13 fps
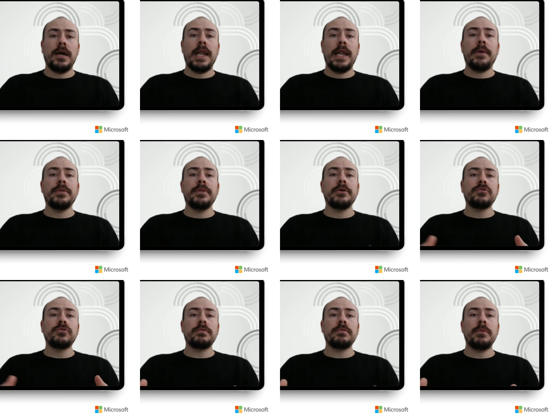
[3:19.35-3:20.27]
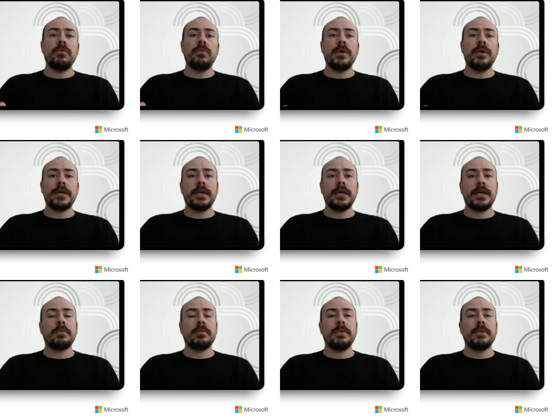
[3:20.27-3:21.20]
allowing those remote working
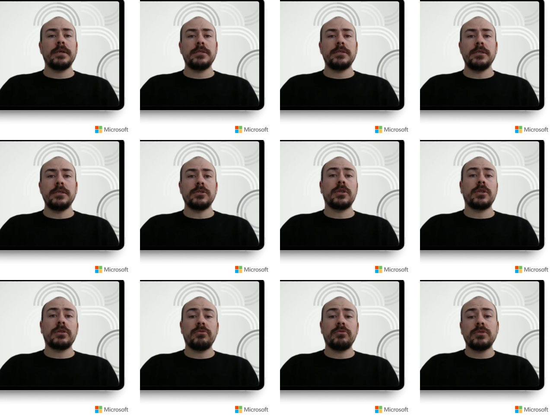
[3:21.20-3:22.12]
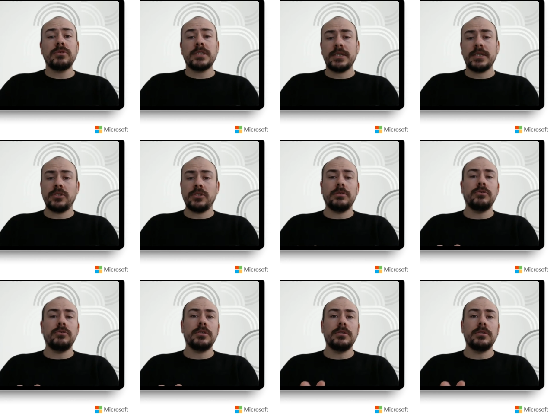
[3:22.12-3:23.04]
capabilities through SaaS
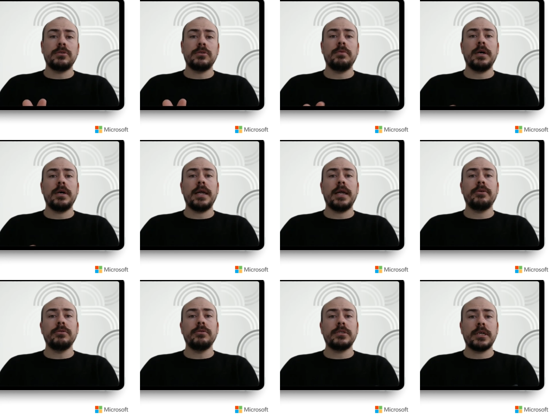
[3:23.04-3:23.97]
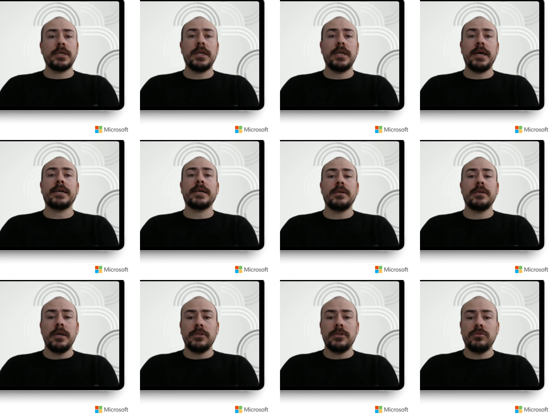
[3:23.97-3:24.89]
solutions, allowing you to
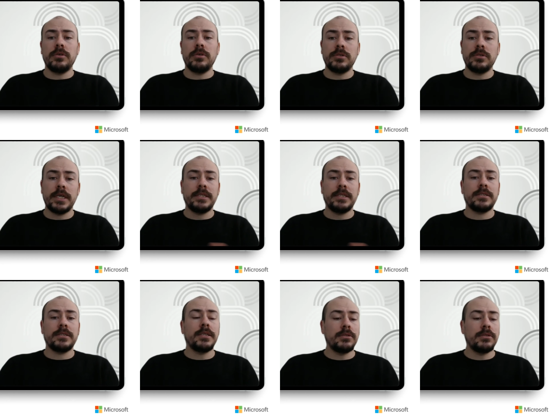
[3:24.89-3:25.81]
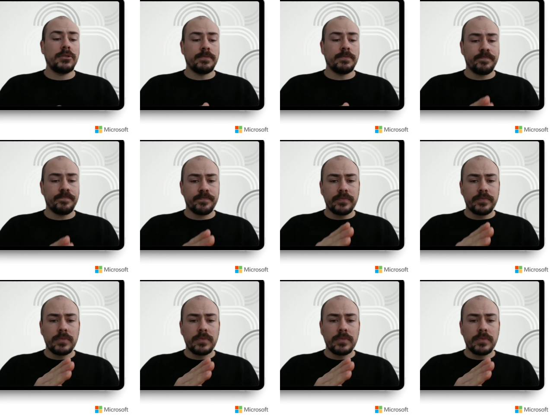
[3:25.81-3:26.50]
connect to those data centers.